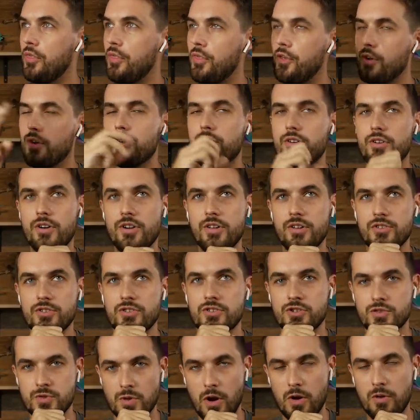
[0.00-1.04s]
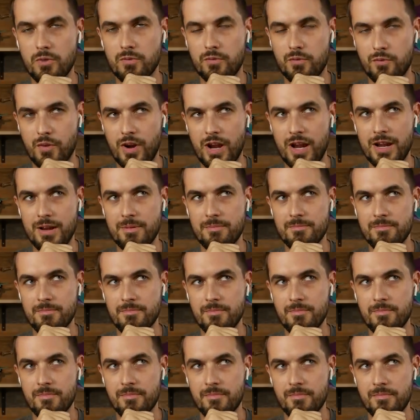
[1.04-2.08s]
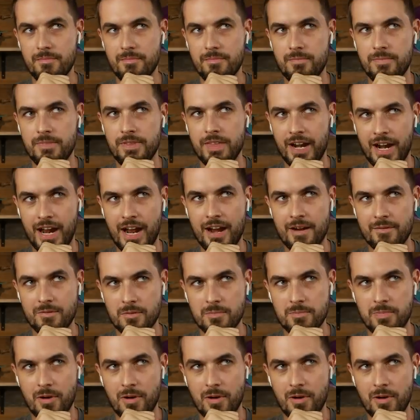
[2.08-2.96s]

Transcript: third drone frame that I ever